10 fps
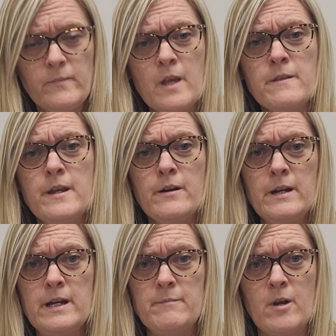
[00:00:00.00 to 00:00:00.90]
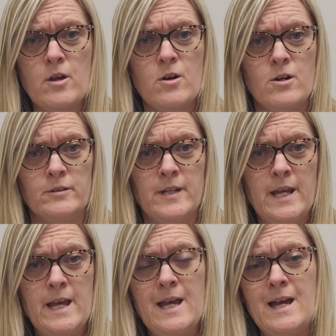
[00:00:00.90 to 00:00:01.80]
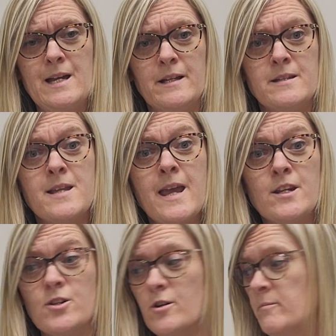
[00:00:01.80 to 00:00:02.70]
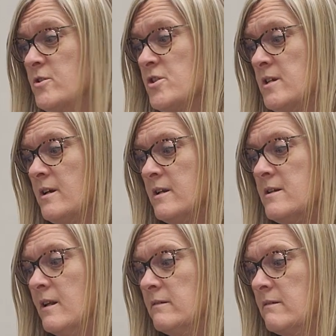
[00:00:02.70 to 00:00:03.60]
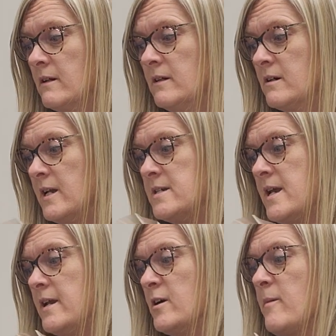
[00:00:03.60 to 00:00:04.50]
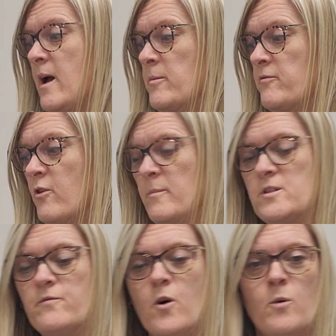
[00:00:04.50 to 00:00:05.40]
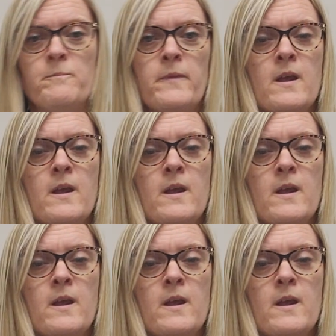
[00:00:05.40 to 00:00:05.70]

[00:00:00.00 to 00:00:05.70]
They're called Tegaderm, just literally a Tegaderm high performance foam.